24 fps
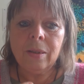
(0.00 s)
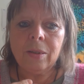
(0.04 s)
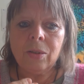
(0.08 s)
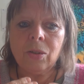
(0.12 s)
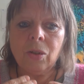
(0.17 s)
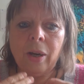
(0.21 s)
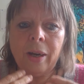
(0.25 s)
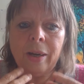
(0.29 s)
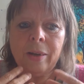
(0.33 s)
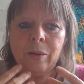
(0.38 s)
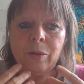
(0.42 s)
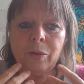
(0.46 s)

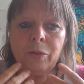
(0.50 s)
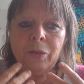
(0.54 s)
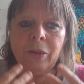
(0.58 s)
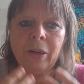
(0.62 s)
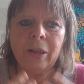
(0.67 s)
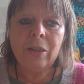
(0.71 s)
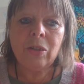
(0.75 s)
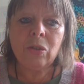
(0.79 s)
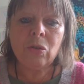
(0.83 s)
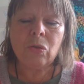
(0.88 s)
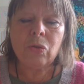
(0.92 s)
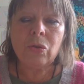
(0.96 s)
trying to
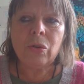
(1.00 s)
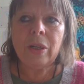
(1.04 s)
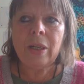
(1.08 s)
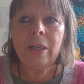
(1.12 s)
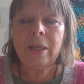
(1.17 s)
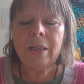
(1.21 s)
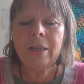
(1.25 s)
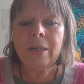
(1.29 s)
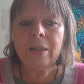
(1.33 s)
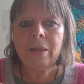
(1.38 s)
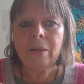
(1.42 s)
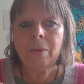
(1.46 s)
find to
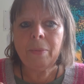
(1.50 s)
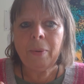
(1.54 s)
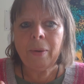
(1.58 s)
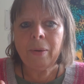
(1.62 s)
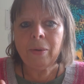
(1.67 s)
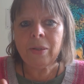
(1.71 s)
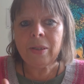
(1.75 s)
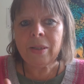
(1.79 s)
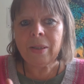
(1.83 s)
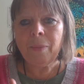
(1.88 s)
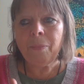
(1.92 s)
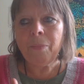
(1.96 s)
read
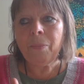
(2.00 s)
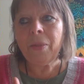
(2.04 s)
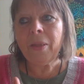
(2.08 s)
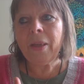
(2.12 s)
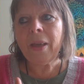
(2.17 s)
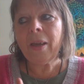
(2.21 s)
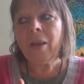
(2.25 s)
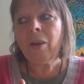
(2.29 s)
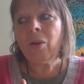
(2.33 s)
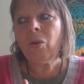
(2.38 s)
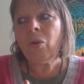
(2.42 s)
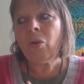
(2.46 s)
about
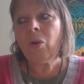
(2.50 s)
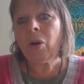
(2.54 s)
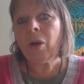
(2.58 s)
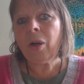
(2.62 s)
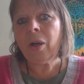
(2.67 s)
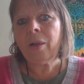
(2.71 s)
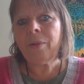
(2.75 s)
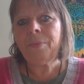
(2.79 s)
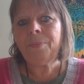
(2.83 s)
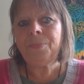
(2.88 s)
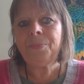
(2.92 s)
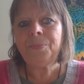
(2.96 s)
something
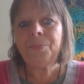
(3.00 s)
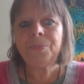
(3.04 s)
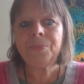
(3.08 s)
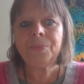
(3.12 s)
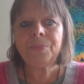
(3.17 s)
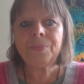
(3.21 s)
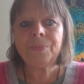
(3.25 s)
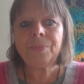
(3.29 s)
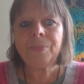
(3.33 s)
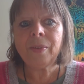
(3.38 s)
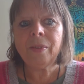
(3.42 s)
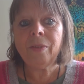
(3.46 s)
or
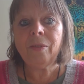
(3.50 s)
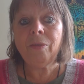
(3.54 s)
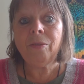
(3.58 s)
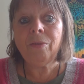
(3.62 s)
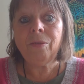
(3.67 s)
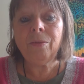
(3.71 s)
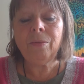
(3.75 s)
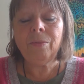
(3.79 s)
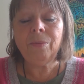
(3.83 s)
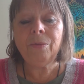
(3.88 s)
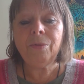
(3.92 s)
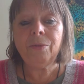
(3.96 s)

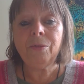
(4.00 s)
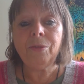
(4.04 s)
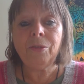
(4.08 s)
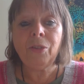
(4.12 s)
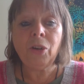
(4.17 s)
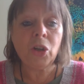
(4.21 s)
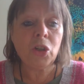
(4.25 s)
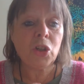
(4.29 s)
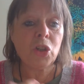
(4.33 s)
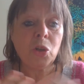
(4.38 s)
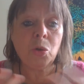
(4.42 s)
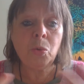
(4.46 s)

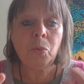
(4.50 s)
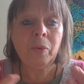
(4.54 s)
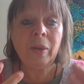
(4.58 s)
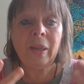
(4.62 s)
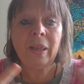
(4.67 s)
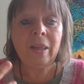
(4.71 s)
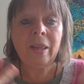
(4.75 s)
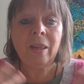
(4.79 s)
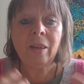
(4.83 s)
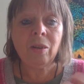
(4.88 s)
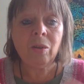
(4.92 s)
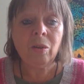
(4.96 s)
watch a
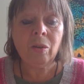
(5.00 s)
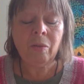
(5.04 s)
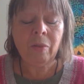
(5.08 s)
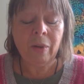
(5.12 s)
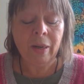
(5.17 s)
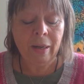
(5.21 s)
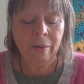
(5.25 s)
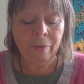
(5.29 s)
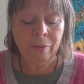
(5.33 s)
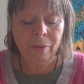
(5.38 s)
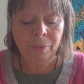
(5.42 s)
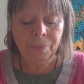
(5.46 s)
video or
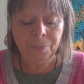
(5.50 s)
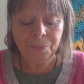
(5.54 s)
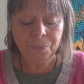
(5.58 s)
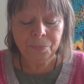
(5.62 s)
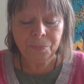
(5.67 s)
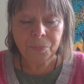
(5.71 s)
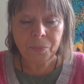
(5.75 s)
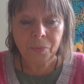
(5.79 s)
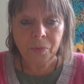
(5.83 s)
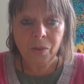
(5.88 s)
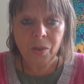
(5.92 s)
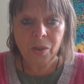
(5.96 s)
whatever
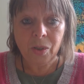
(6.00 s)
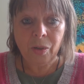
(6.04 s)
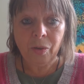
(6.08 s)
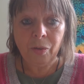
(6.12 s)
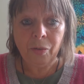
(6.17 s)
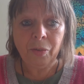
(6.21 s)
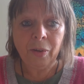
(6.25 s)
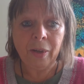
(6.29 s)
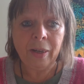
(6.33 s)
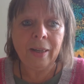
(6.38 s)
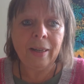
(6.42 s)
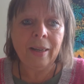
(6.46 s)
to
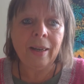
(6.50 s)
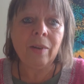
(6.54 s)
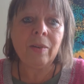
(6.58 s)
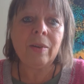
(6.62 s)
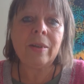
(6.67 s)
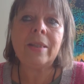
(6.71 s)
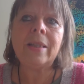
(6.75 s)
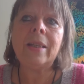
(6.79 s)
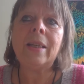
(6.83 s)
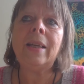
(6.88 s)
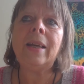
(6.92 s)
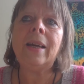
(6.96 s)
find
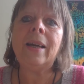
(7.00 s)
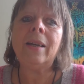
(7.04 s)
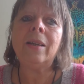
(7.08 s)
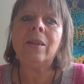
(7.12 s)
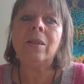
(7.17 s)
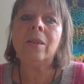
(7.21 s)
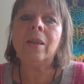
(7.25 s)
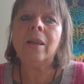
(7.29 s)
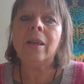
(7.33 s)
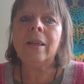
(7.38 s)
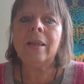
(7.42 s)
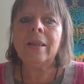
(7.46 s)
clarity
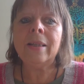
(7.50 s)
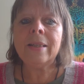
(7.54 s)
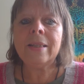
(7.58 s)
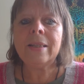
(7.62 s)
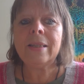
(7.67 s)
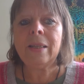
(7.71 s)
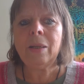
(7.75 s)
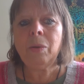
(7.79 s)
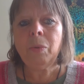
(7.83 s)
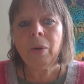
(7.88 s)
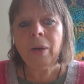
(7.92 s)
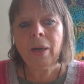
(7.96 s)
and
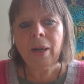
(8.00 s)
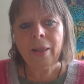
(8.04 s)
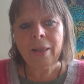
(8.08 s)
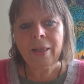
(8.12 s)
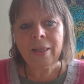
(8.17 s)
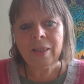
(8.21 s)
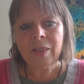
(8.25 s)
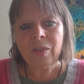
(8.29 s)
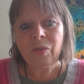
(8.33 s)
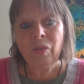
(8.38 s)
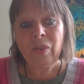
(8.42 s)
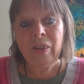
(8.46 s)
see what
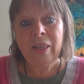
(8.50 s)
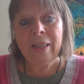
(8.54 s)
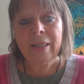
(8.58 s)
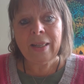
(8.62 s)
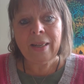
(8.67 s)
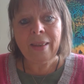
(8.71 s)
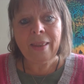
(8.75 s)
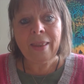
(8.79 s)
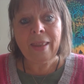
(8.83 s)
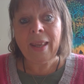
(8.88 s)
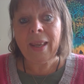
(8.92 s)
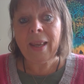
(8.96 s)
others
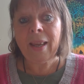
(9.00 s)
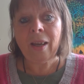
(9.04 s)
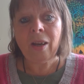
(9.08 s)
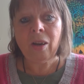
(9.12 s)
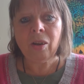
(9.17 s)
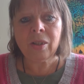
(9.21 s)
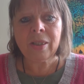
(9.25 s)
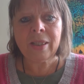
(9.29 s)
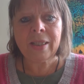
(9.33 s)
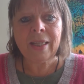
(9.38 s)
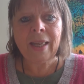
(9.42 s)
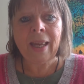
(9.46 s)
feel, think
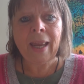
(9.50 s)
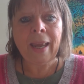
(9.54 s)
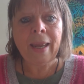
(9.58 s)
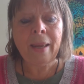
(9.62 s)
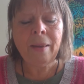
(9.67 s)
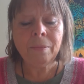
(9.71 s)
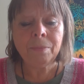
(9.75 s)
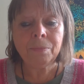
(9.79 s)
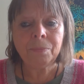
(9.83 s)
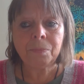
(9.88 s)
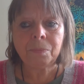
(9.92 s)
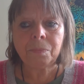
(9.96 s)
or say.